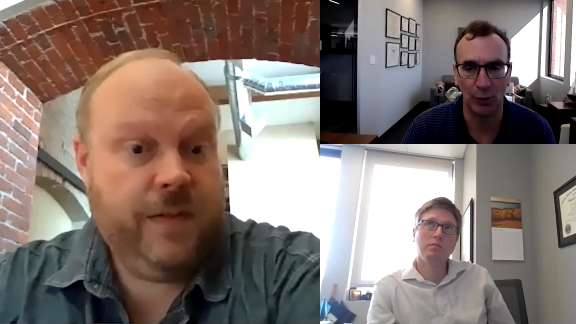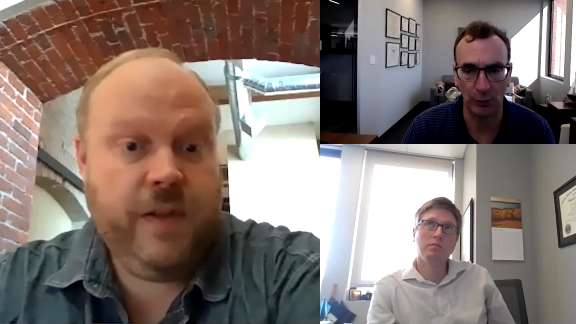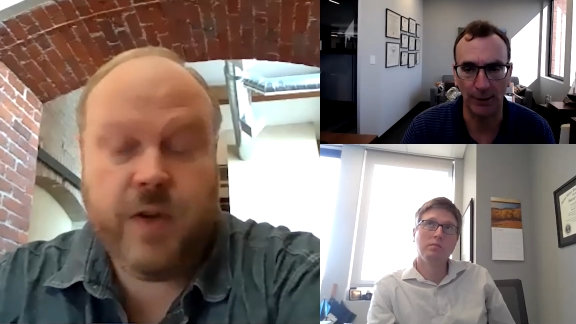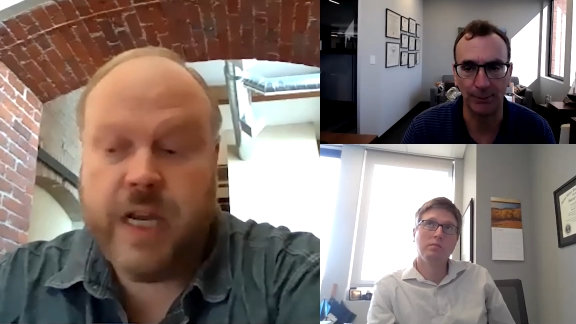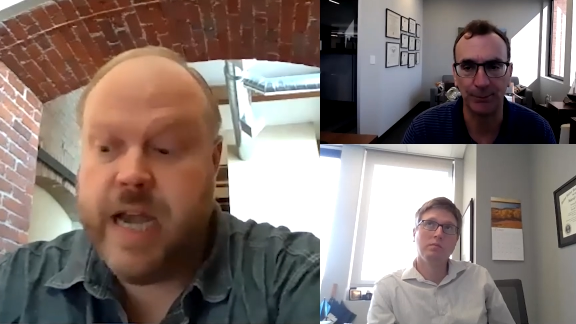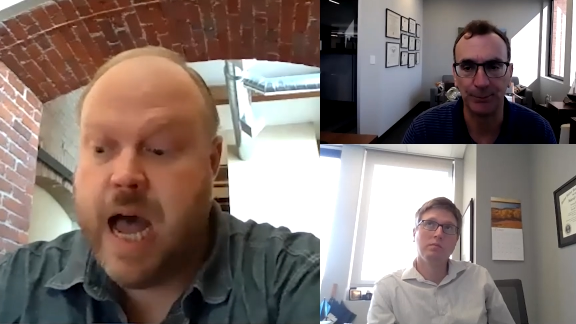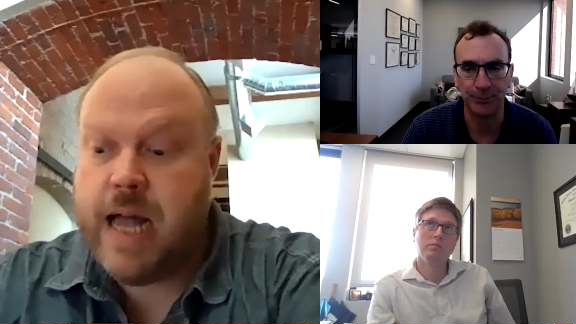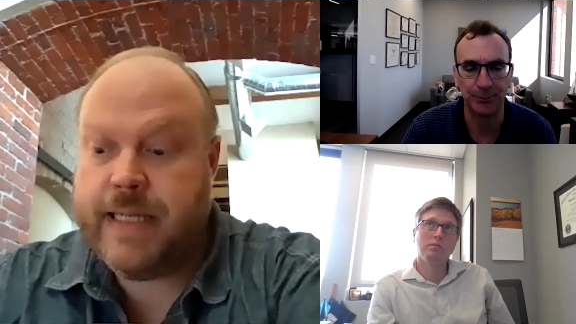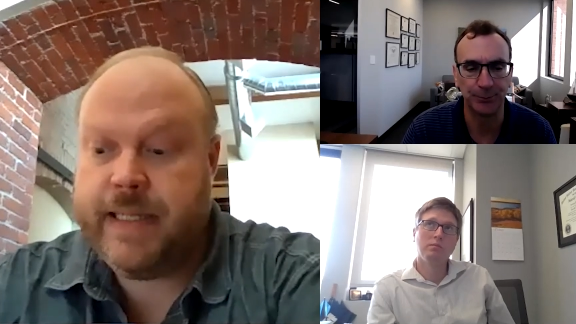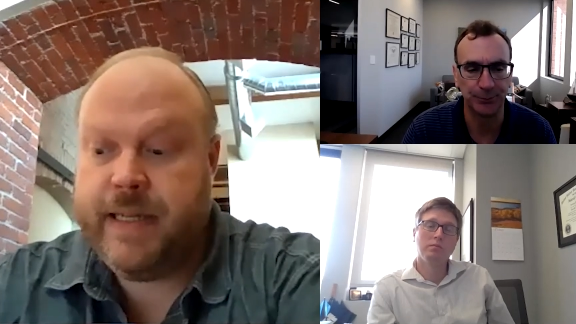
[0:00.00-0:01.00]
Speaker 1: You
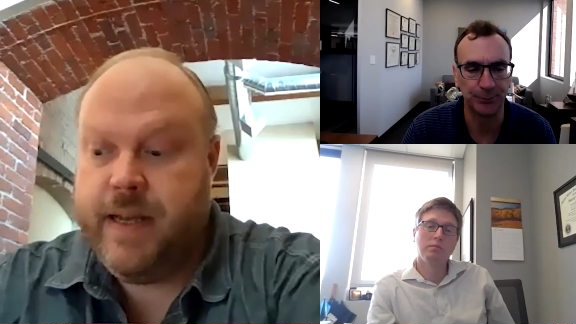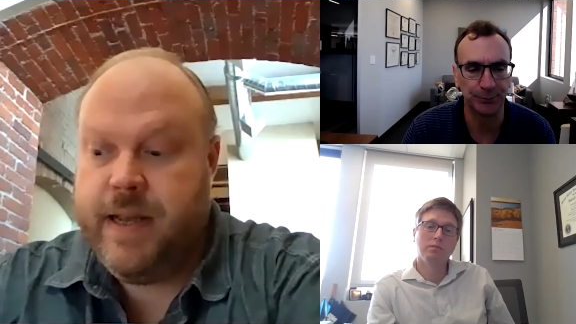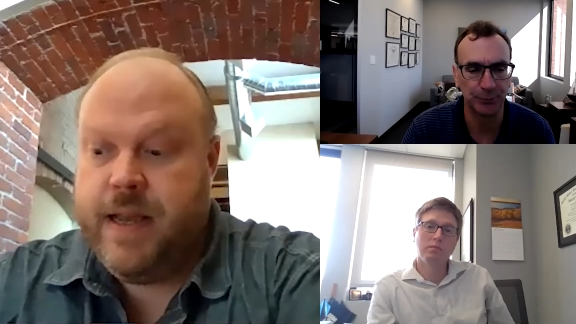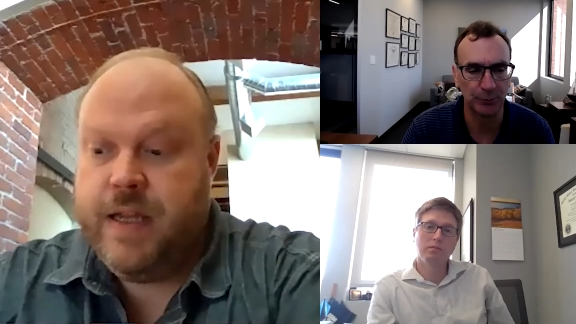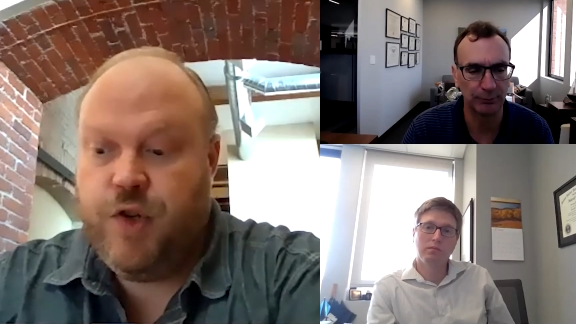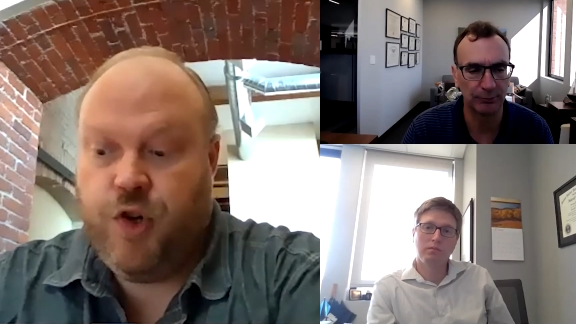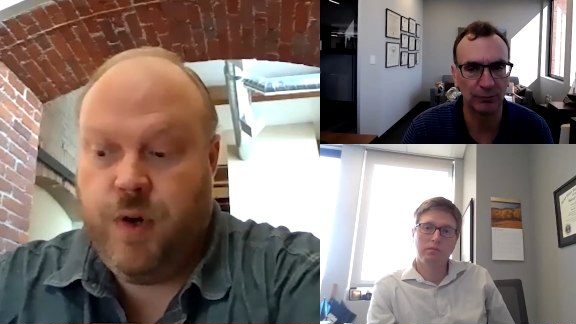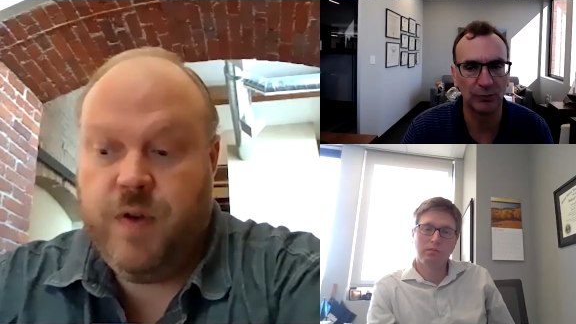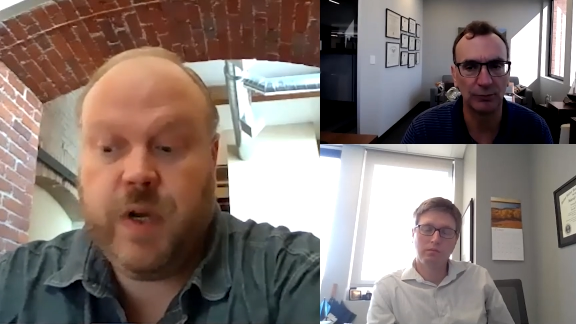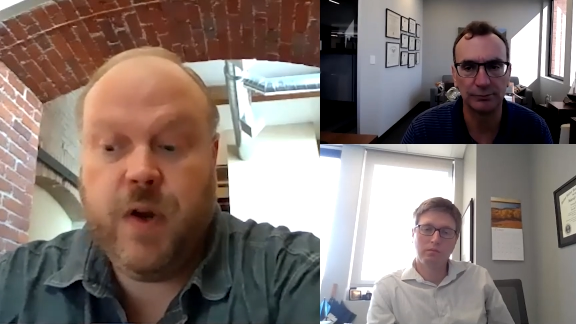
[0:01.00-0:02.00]
cannot,
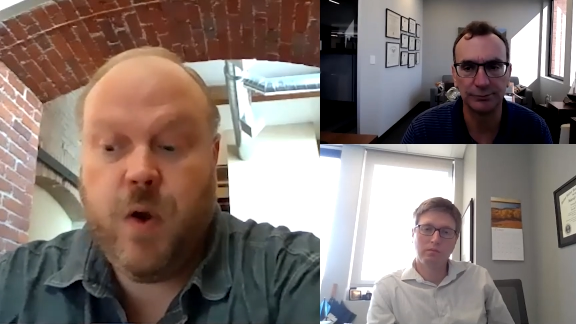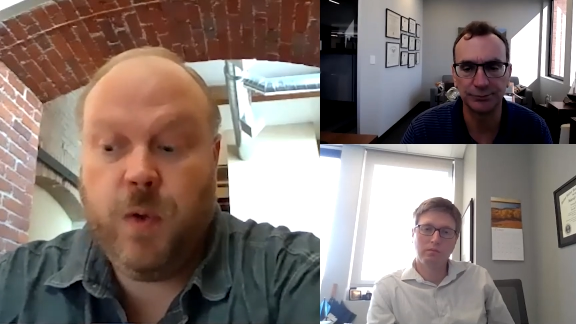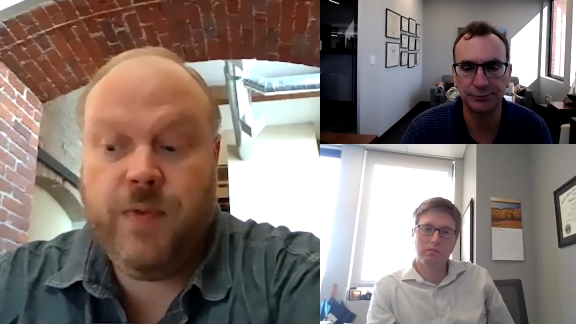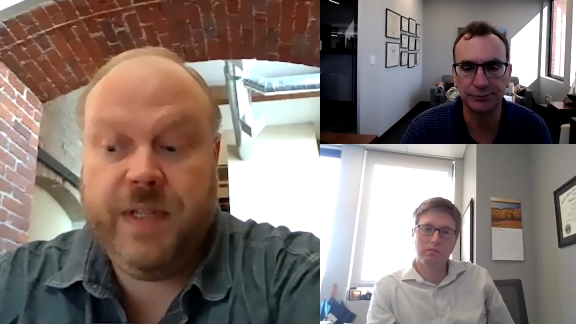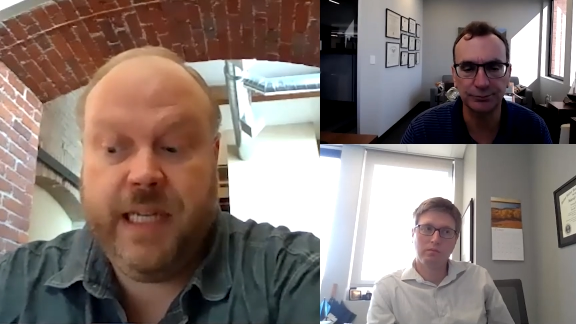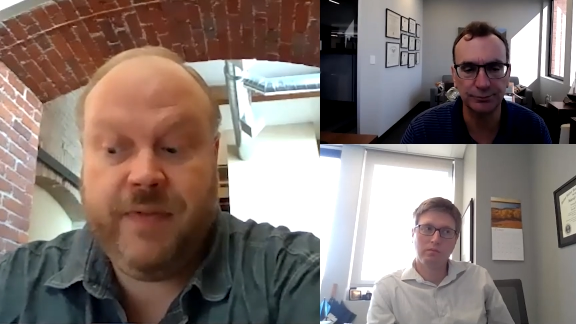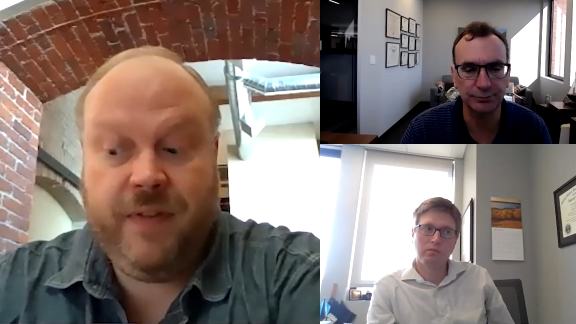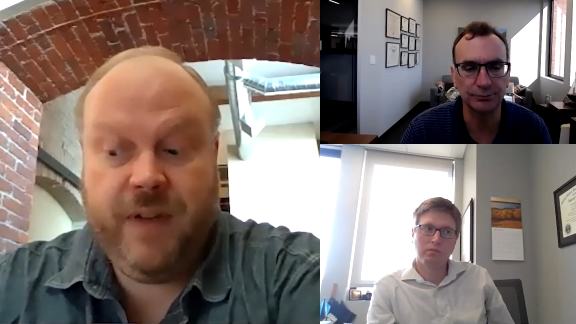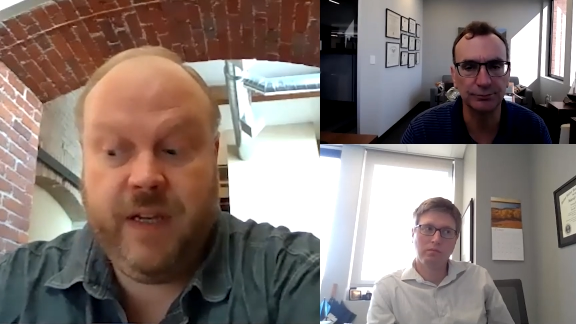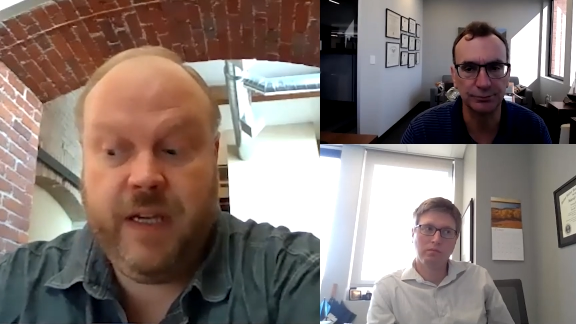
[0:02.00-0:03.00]
you can only receive a
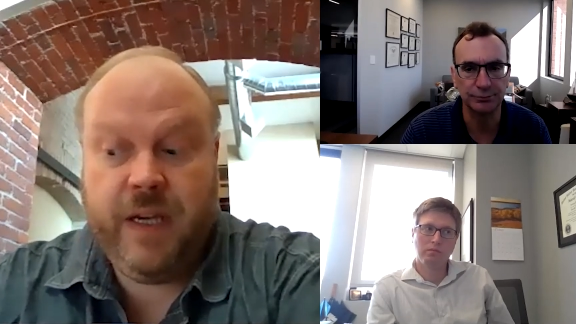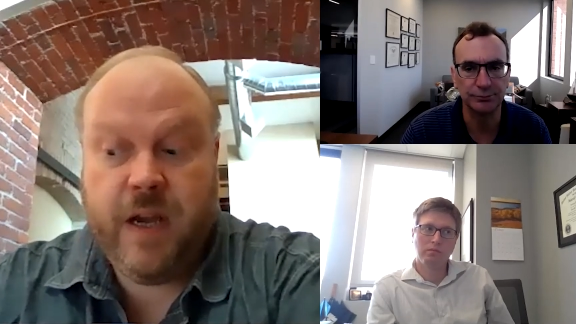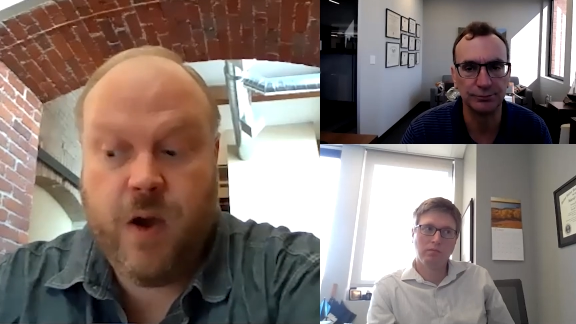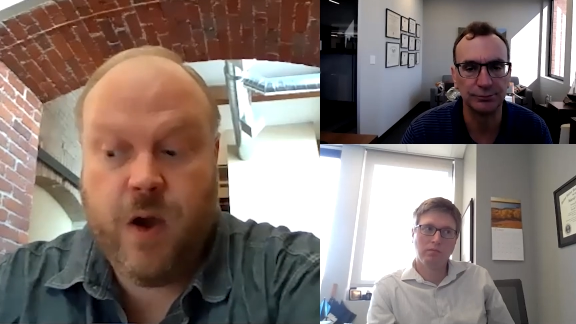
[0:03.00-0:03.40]
fee